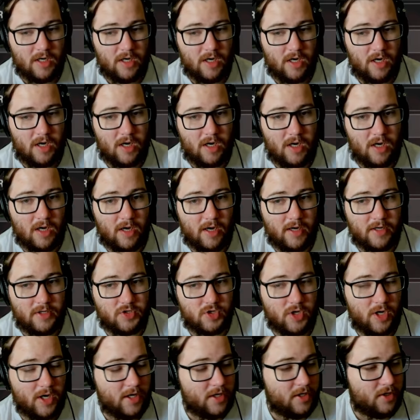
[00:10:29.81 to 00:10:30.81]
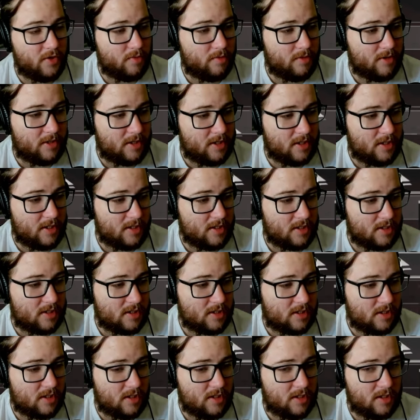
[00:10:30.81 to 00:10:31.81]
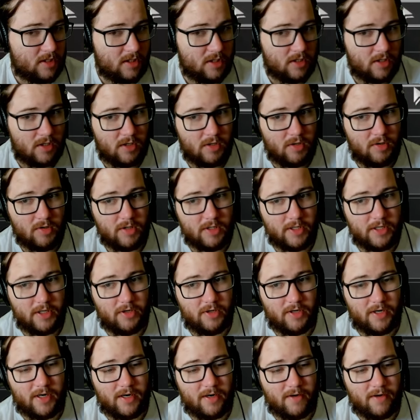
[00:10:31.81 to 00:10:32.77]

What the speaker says: I tried doing this earlier, and